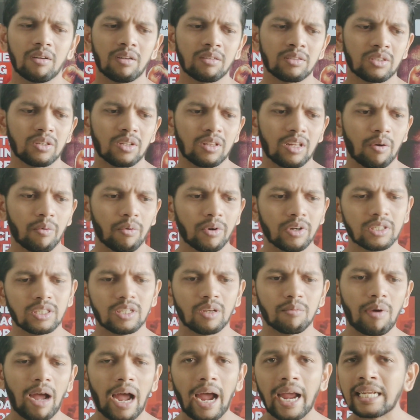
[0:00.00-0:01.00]
So there were
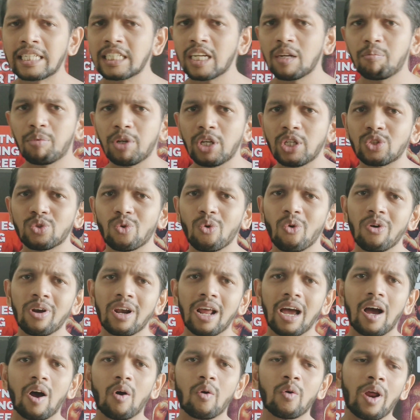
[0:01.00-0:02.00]
some IJPs rolled
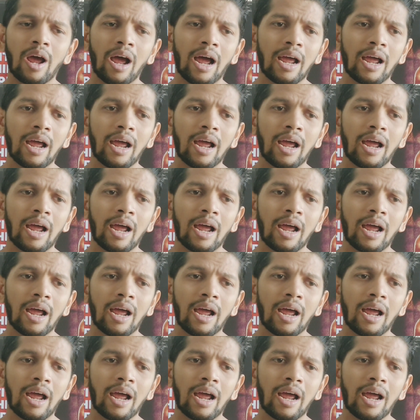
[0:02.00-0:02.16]
out.